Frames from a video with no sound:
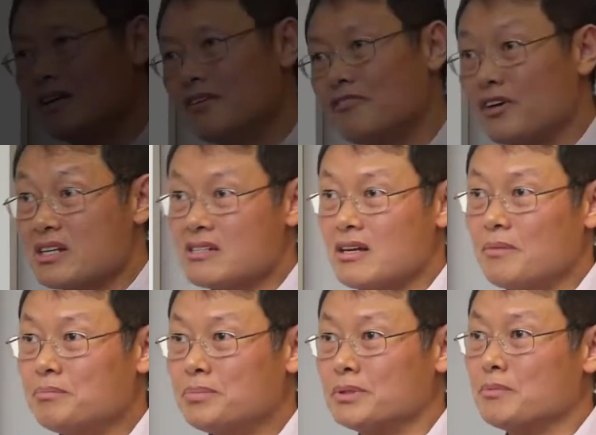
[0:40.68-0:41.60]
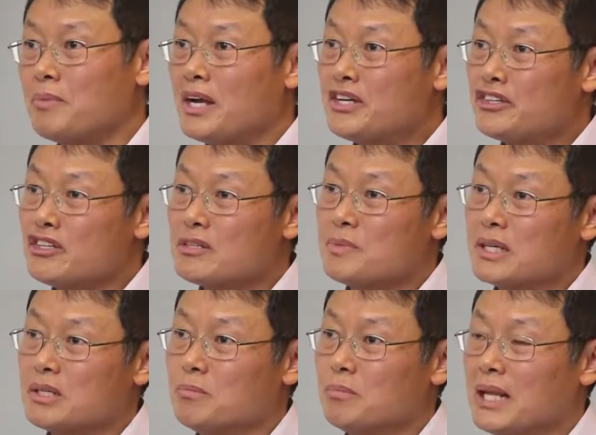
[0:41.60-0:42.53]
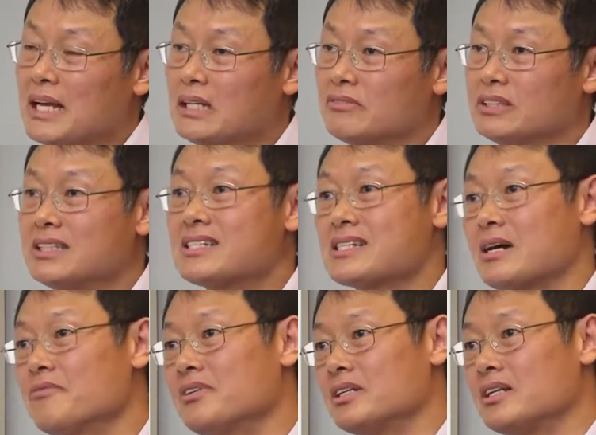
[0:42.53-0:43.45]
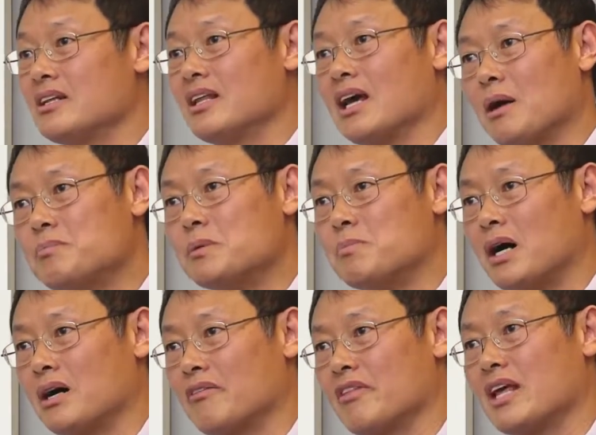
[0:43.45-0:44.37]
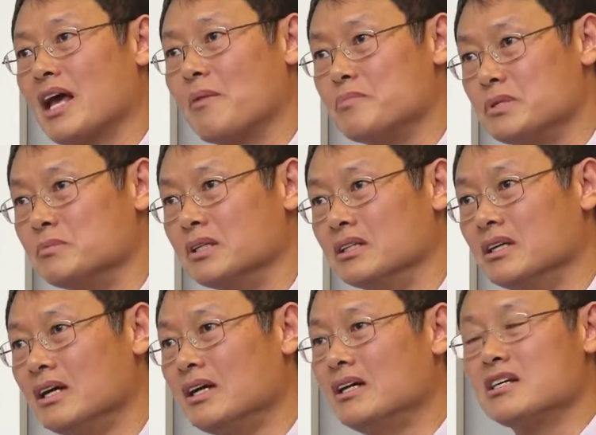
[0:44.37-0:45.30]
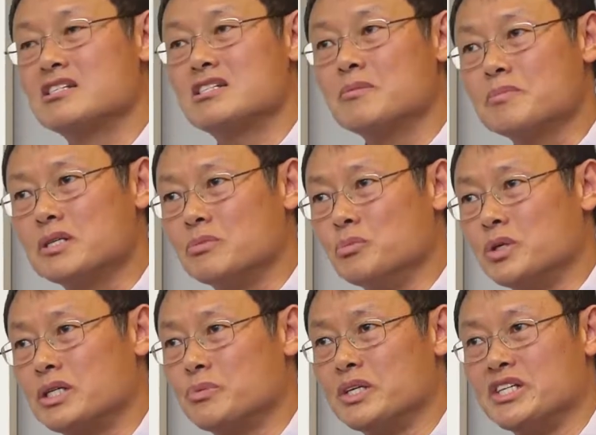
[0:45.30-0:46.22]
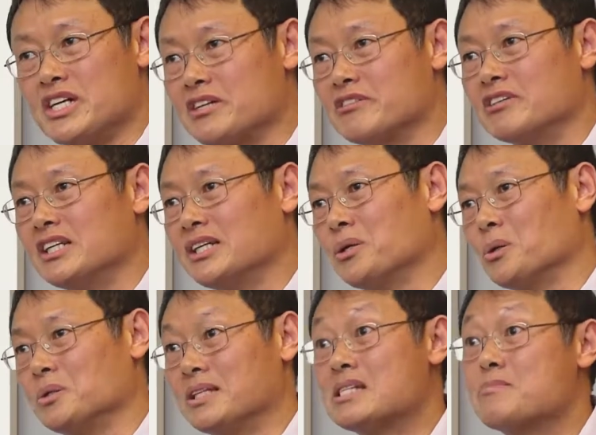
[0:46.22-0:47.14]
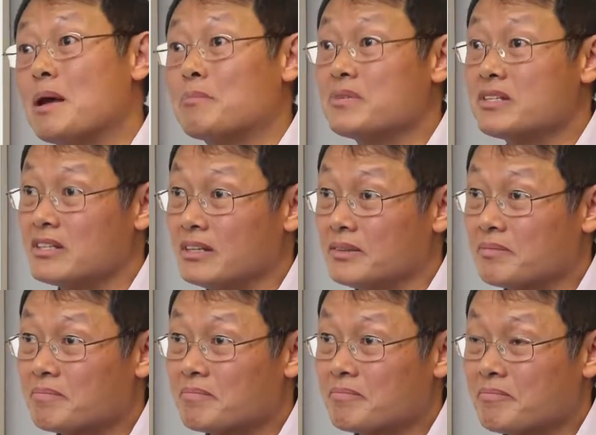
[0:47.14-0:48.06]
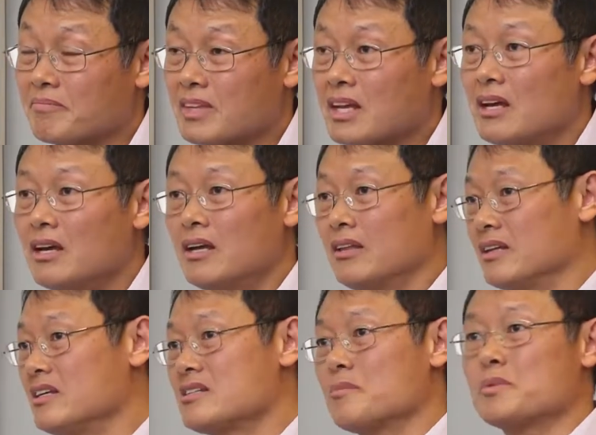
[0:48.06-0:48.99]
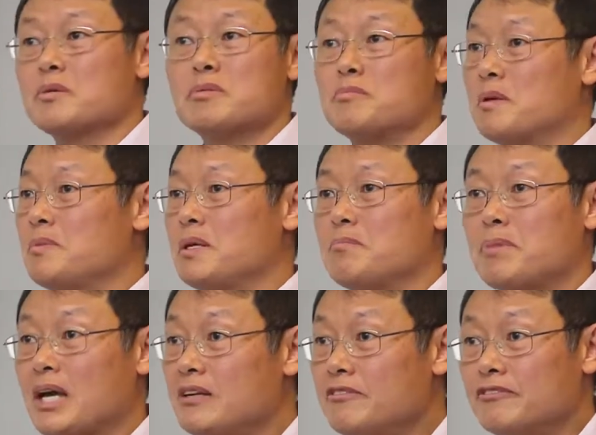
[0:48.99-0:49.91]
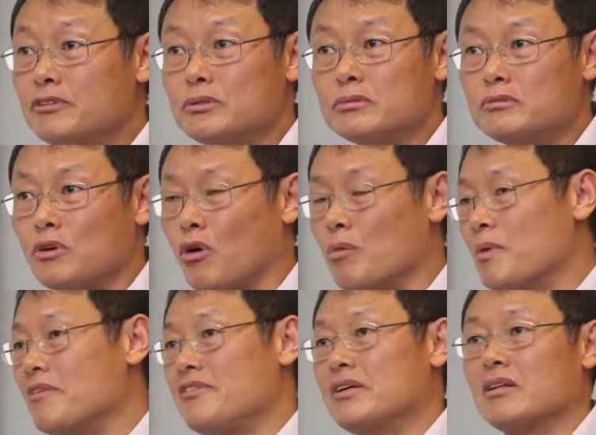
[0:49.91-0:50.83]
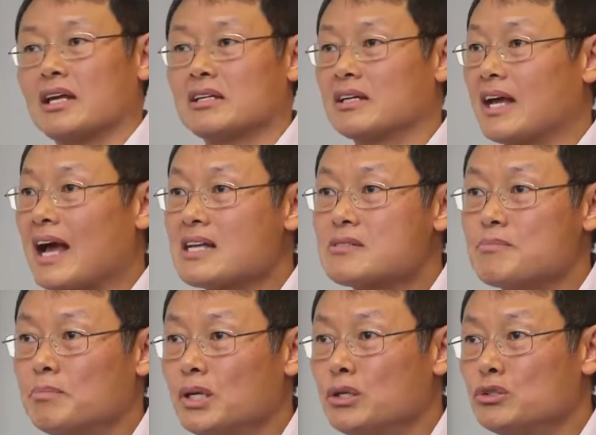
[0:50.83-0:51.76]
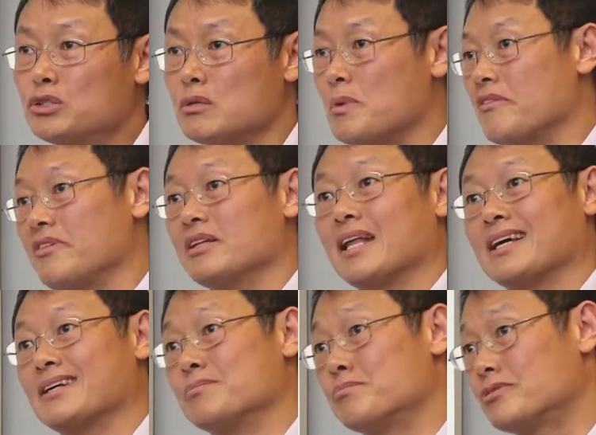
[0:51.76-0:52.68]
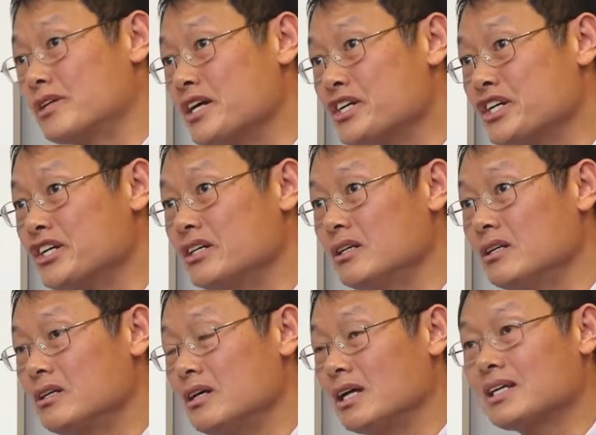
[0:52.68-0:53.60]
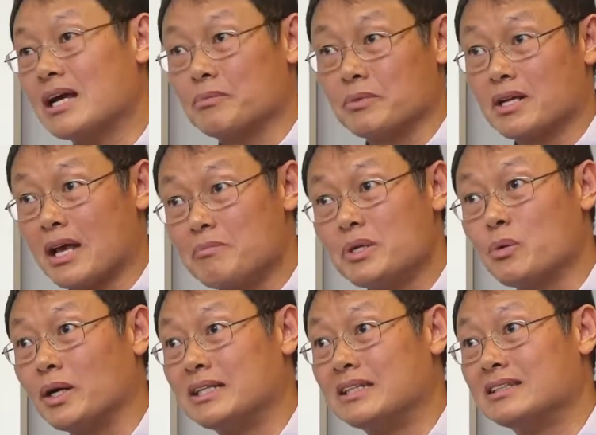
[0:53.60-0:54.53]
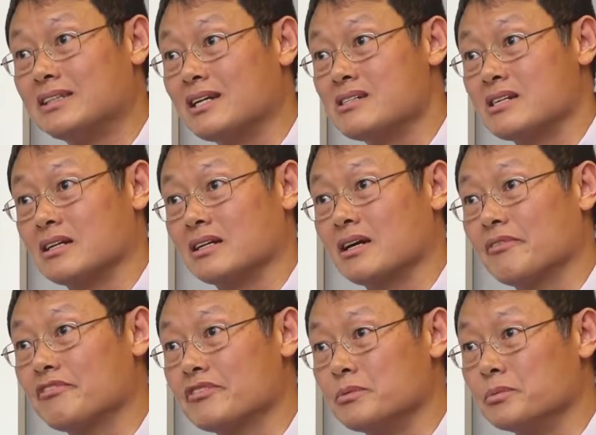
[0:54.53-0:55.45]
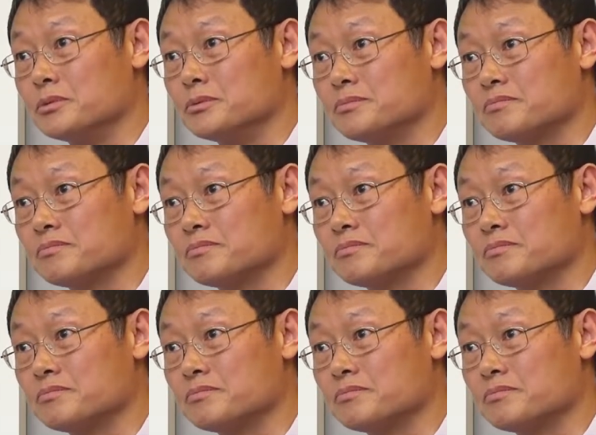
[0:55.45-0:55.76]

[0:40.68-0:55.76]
For example, patients may complain of a discomfort in the upper part of the abdomen, a symptom which we generally call dyspepsia. These symptoms may be painful or may feel like a gas bloat or may feel like a pressure and can be quite intense and uncomfortable.